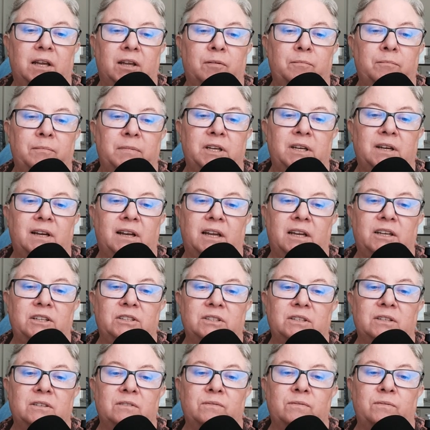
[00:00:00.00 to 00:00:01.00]
and
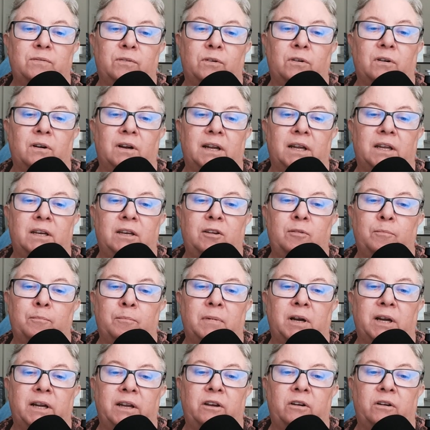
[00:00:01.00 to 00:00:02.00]
mitigation for any
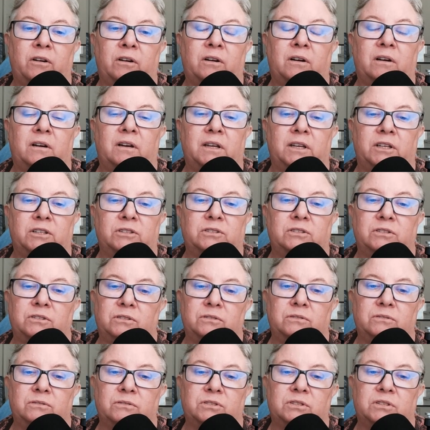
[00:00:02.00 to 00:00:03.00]
minor
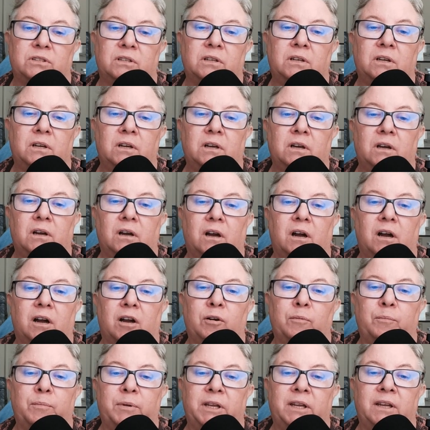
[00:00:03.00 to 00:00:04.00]
issues
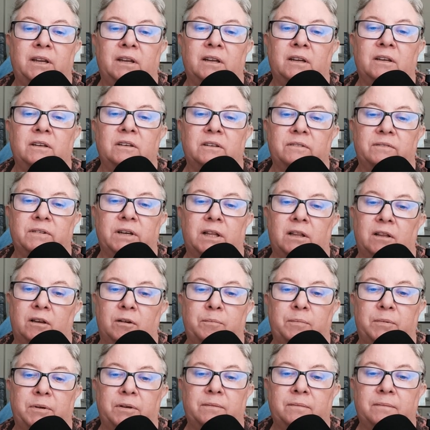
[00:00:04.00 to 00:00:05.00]
are being
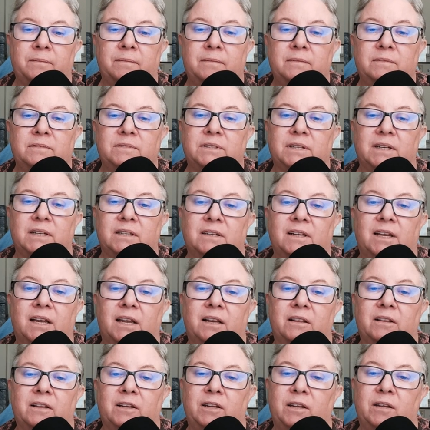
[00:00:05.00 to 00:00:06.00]
developed, said
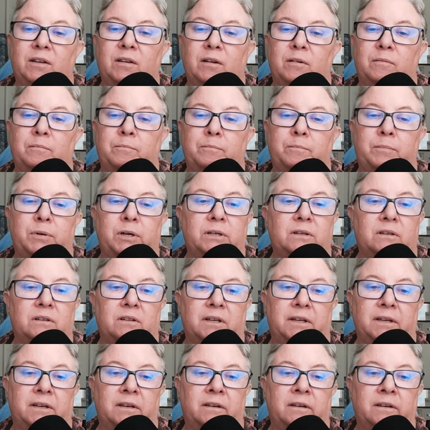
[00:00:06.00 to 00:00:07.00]
Kelly
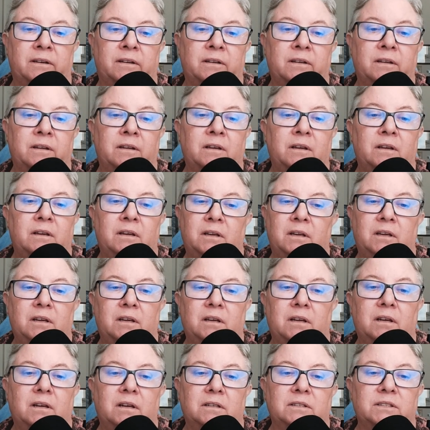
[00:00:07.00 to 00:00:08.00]
Buckland.
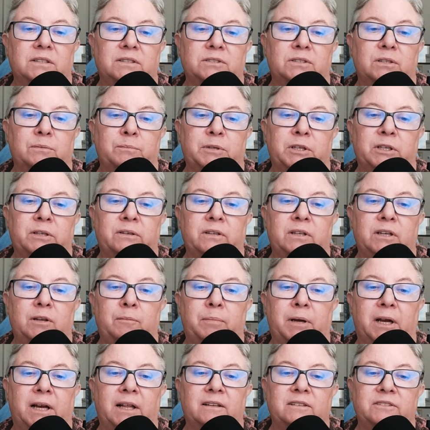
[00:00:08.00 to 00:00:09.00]
Disability
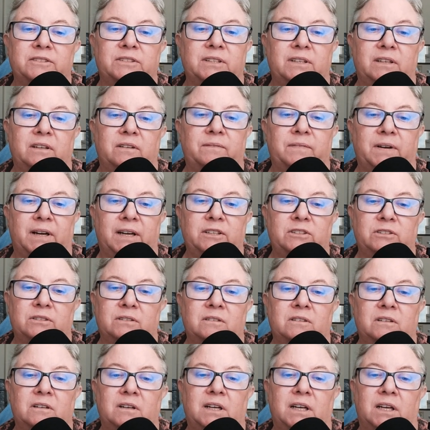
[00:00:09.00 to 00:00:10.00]
Policy
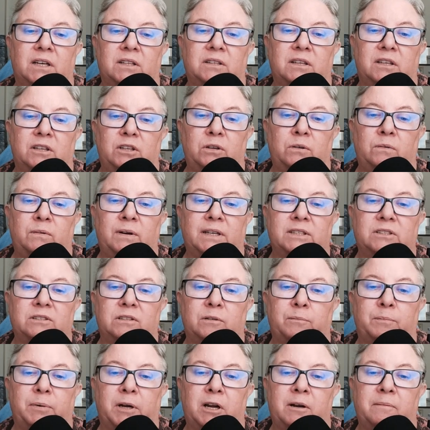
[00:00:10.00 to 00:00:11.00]
Advisor at the U.S.
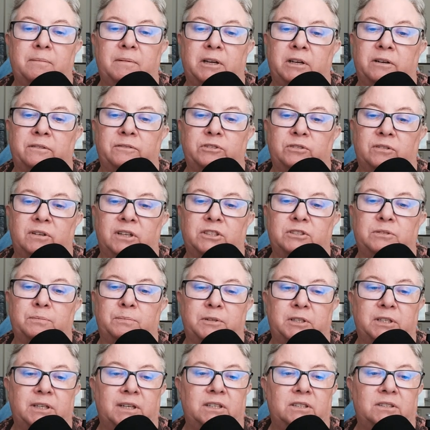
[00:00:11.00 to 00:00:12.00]
Department of
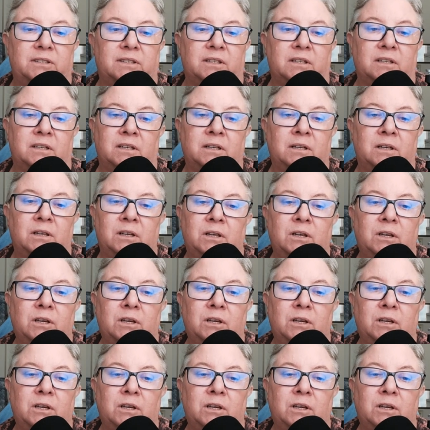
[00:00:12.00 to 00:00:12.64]
Transportation.